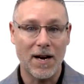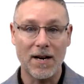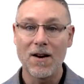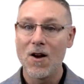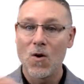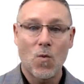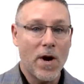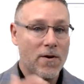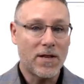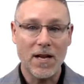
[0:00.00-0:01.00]
And
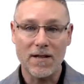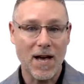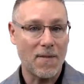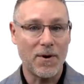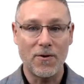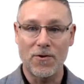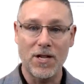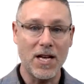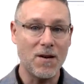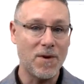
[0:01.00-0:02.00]
weird things happen. You're
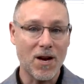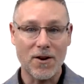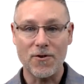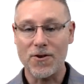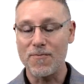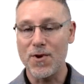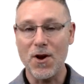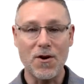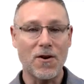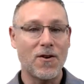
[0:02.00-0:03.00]
seeing me on your
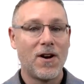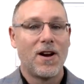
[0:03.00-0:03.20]
computer,